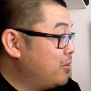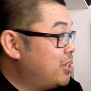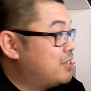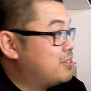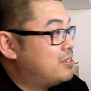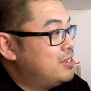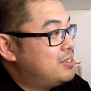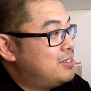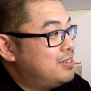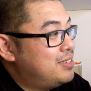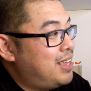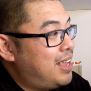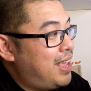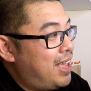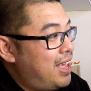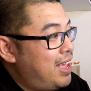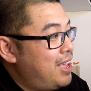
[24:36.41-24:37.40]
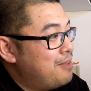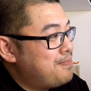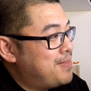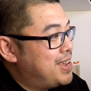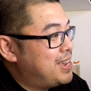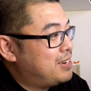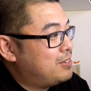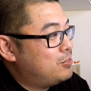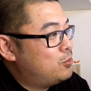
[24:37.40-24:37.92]
Yes, this is the Air
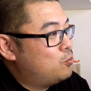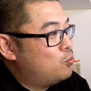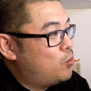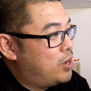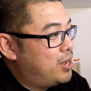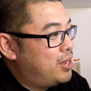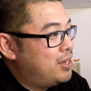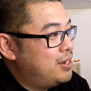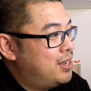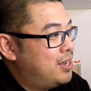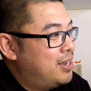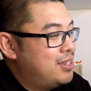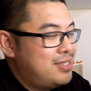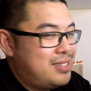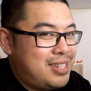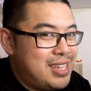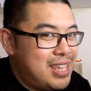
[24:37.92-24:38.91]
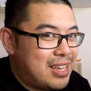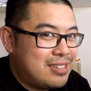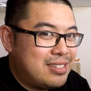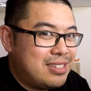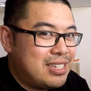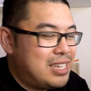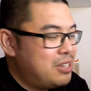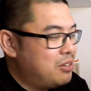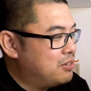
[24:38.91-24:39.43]
Max 1
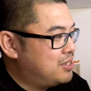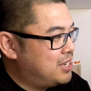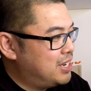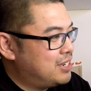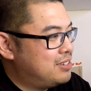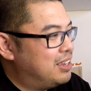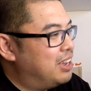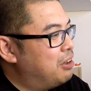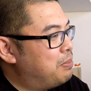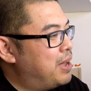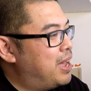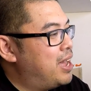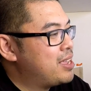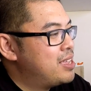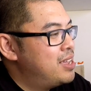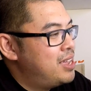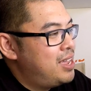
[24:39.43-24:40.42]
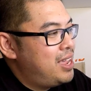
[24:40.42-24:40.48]
TXT or Textile Pack